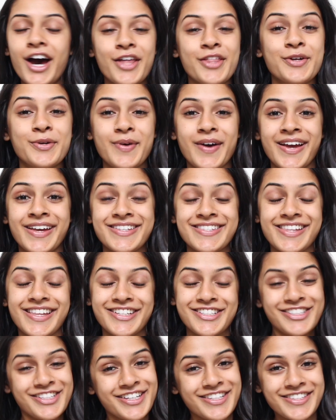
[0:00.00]
Otherwise,
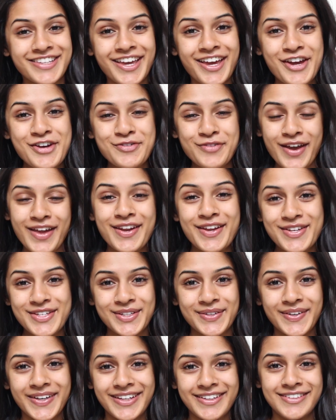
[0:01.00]
let's just get right
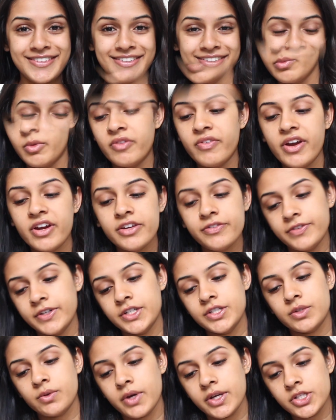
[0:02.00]
into it. So my very
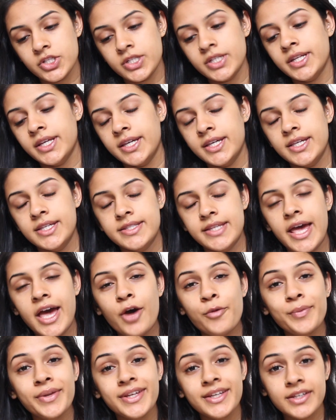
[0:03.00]
first question is,
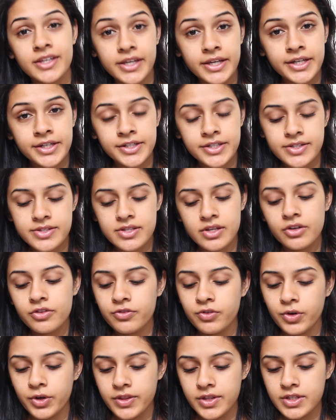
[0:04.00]
how many years
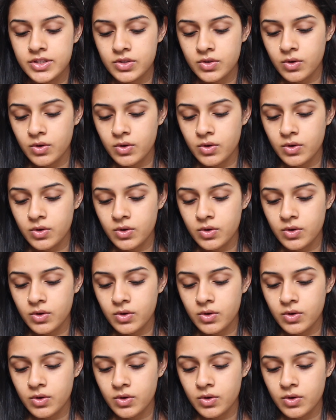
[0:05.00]
for this